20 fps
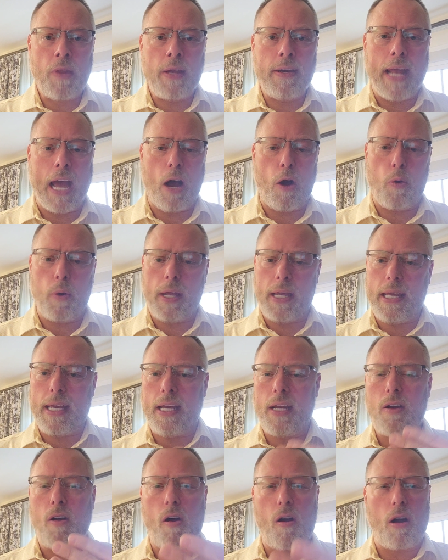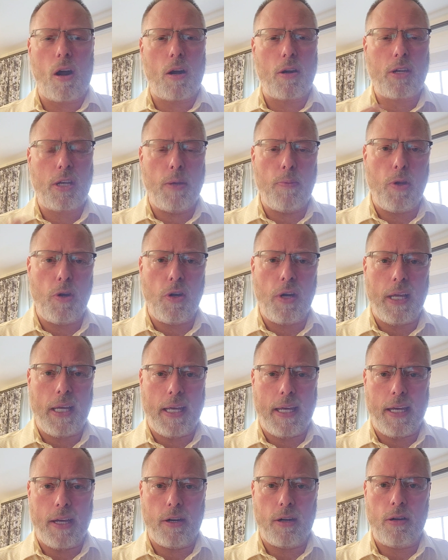Now, in our
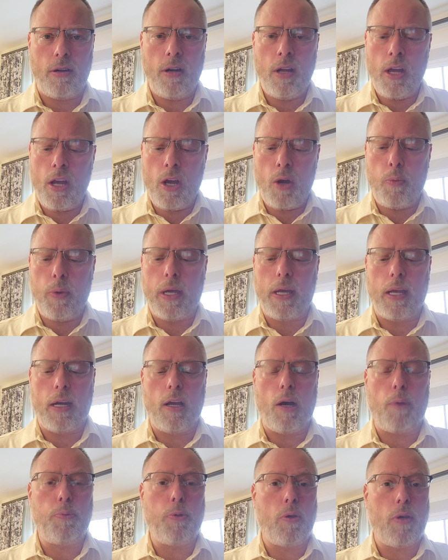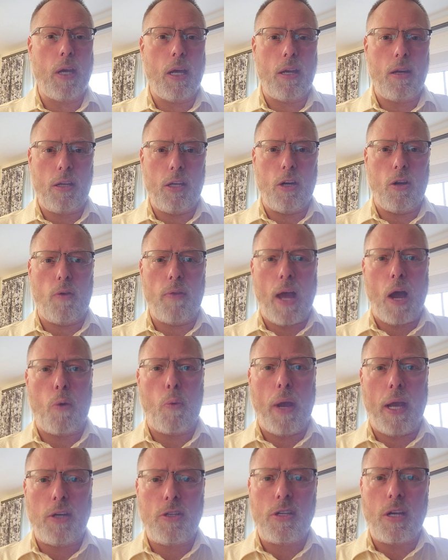community here, we can help you get, that
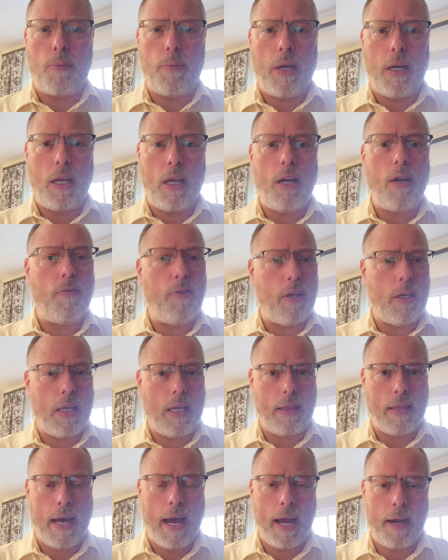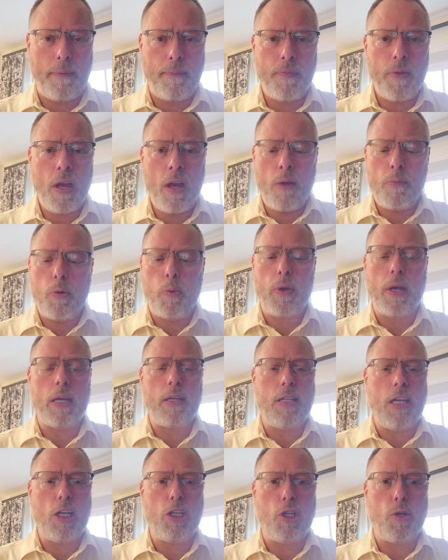wage coming in if you need that, but we can
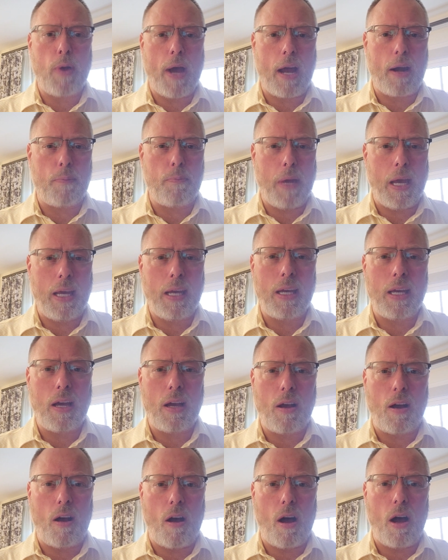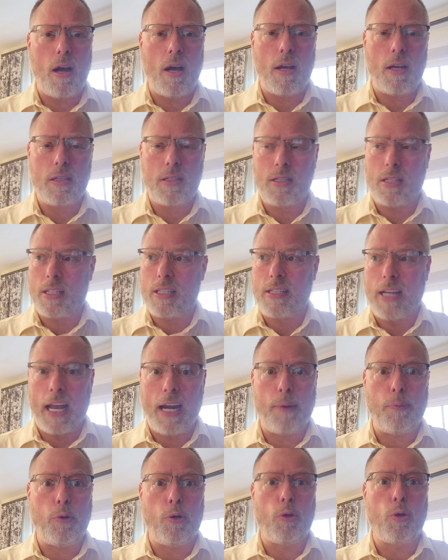teach you how to make
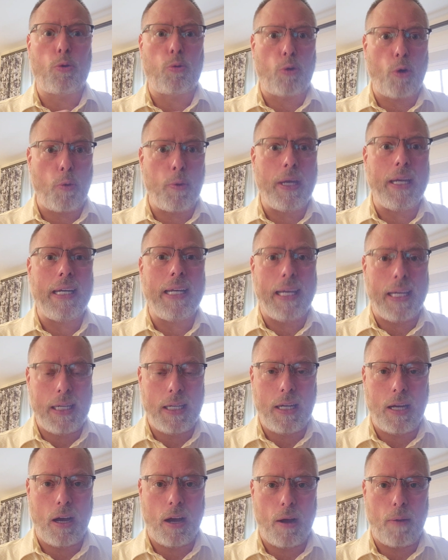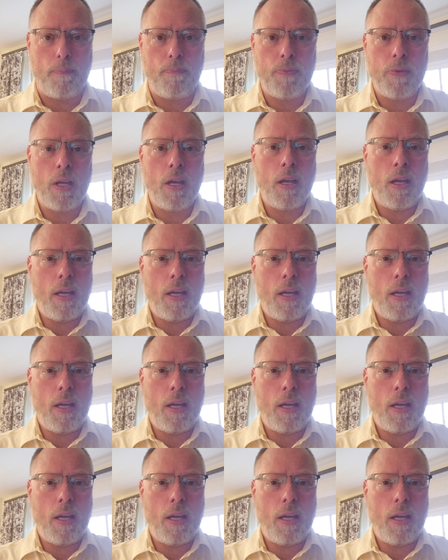sustainable growing income